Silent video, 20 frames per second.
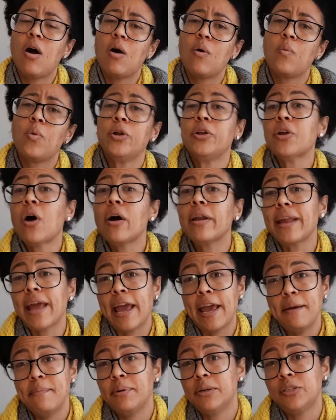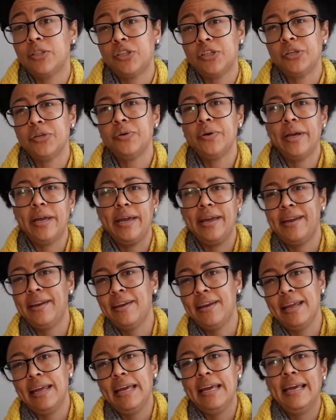were not able to
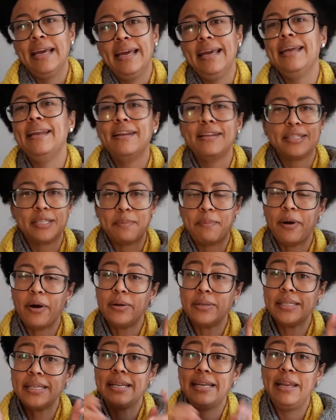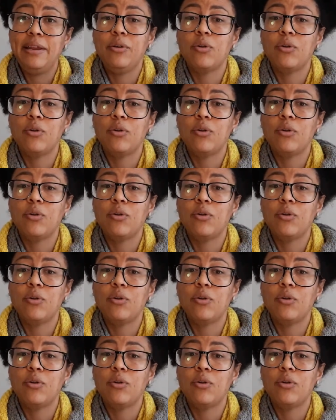in supposedly